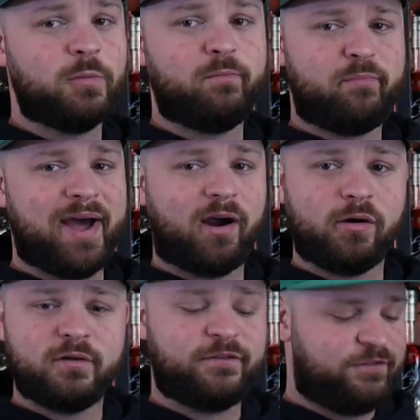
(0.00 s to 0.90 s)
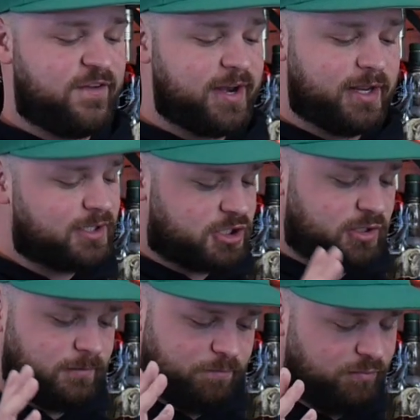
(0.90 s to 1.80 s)
barrel
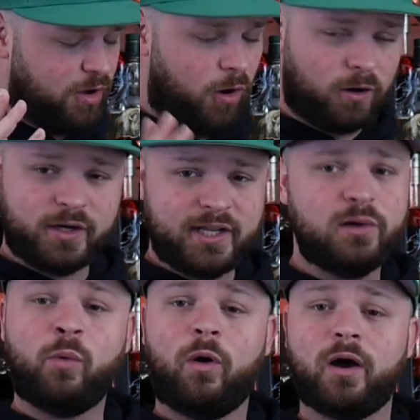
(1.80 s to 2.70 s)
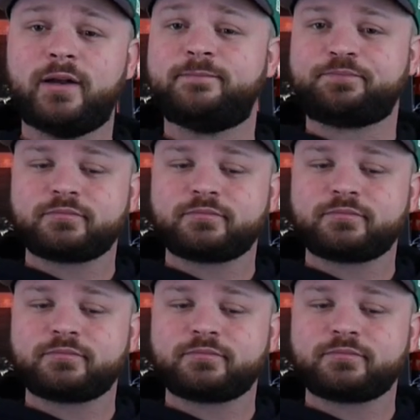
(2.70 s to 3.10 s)
finished RD1